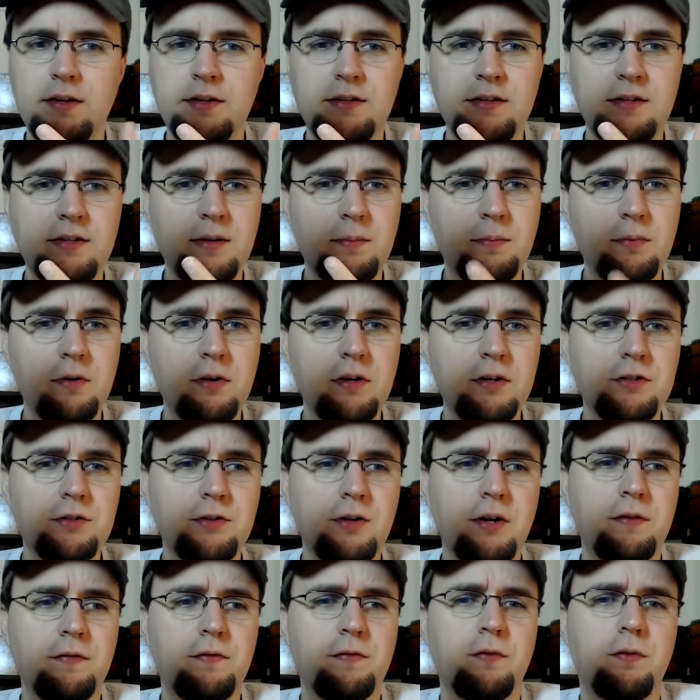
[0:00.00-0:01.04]
This is a pretty
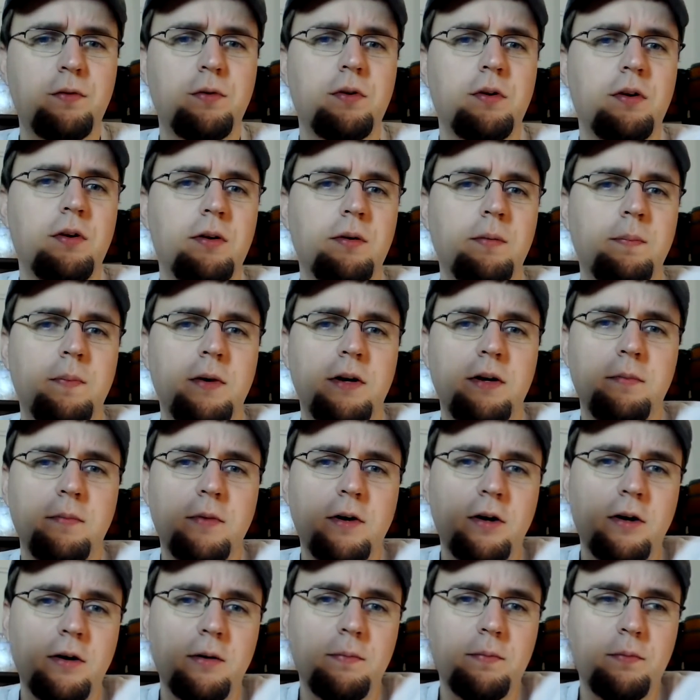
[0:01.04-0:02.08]
straightforward
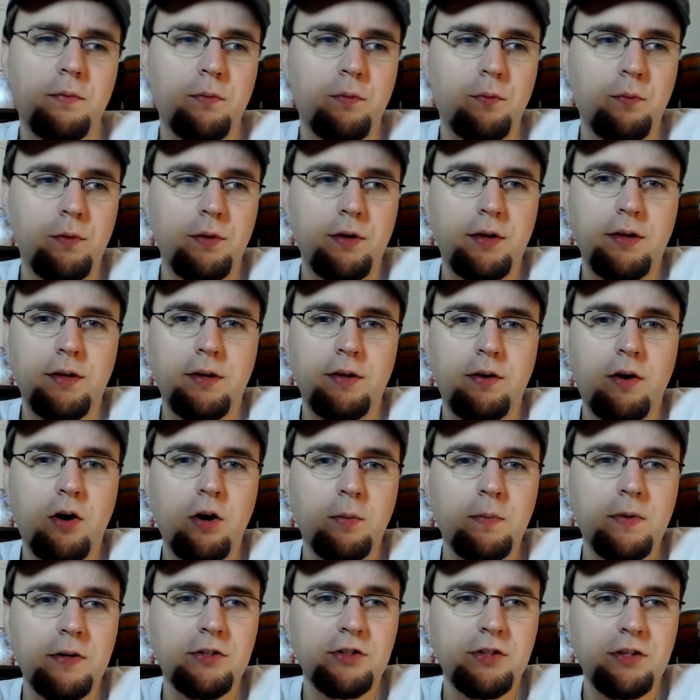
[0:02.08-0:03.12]
beat-em-up with
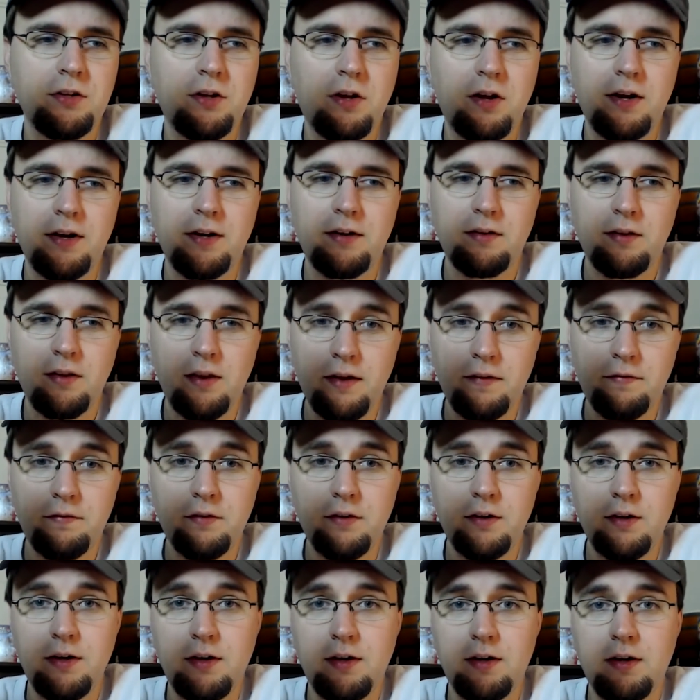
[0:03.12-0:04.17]
RPG-like
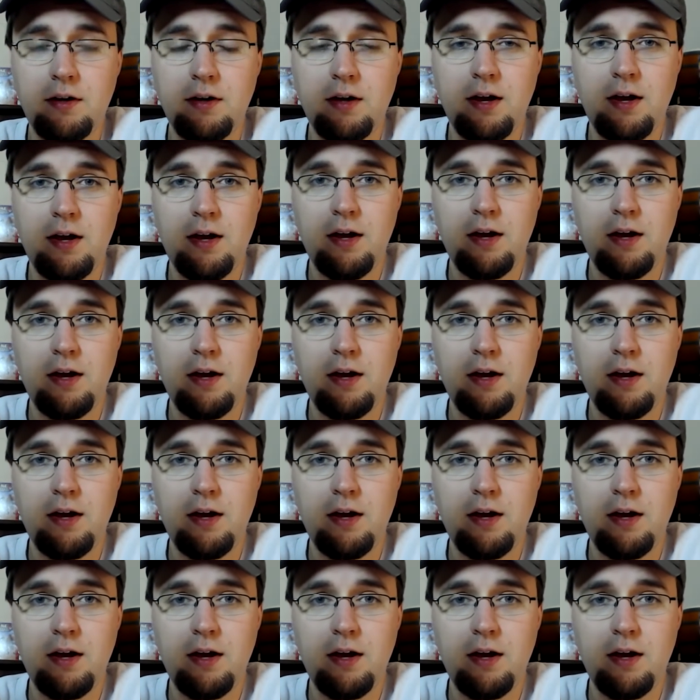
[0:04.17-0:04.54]
leveling